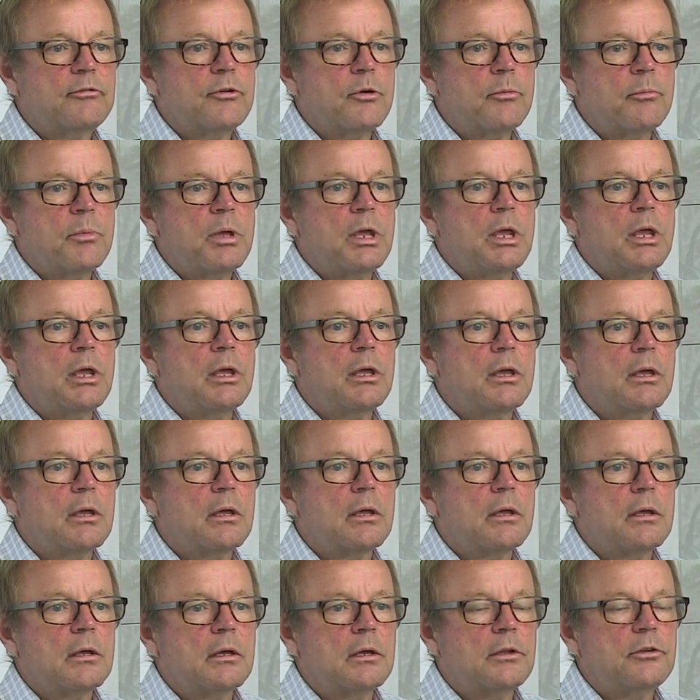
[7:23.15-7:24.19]
for me,
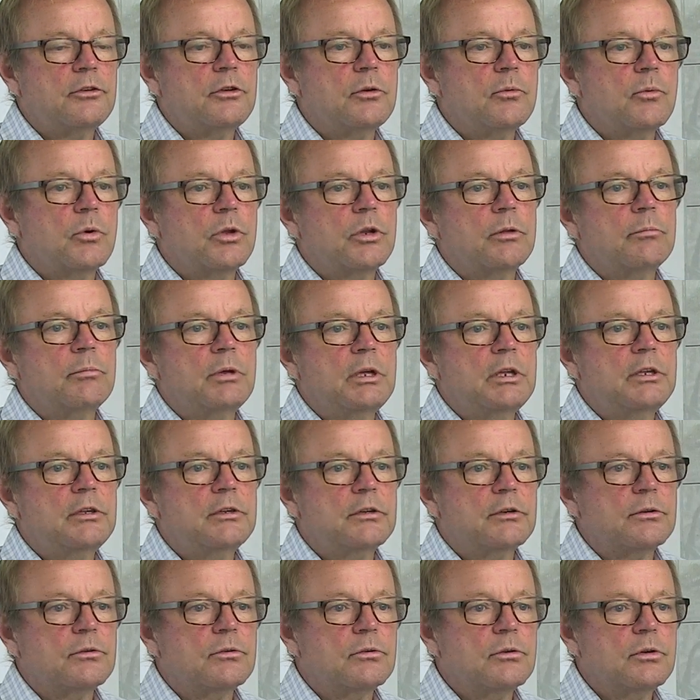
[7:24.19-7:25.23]
and she wanted me
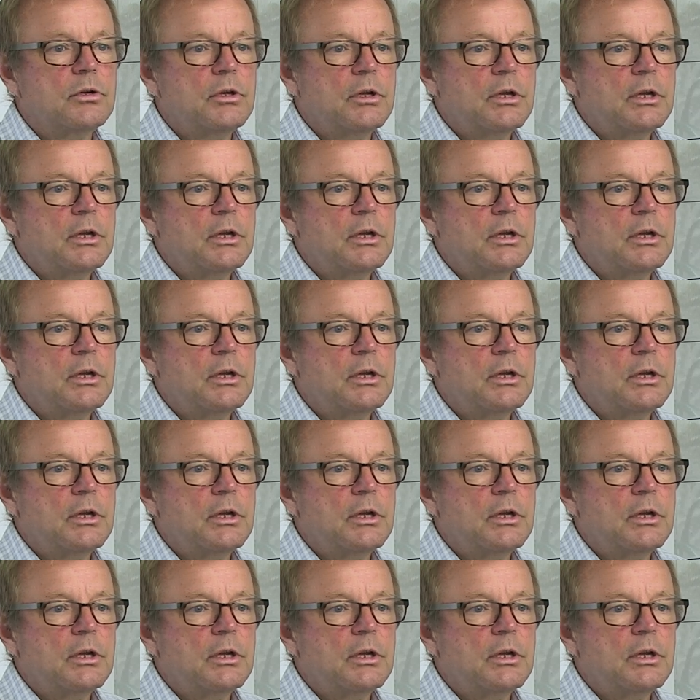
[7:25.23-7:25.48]
to.